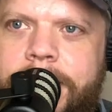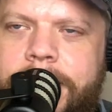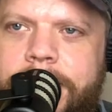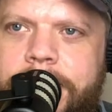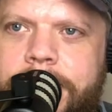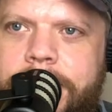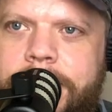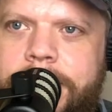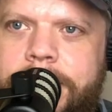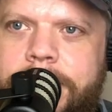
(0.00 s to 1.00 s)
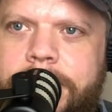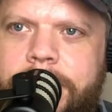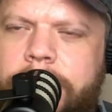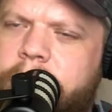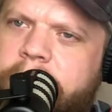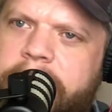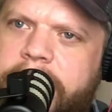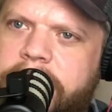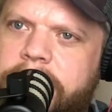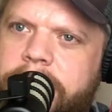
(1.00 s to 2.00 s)

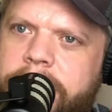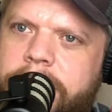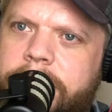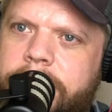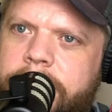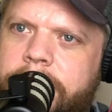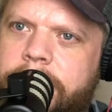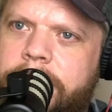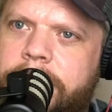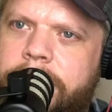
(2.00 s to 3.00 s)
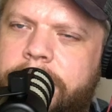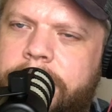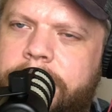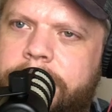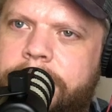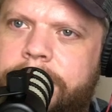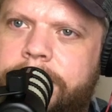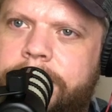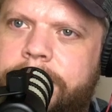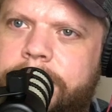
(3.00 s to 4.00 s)

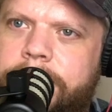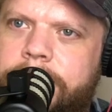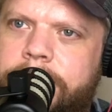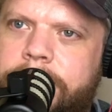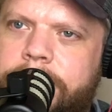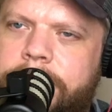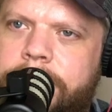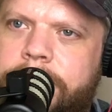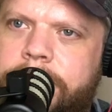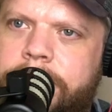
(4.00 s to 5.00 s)
(not speaking)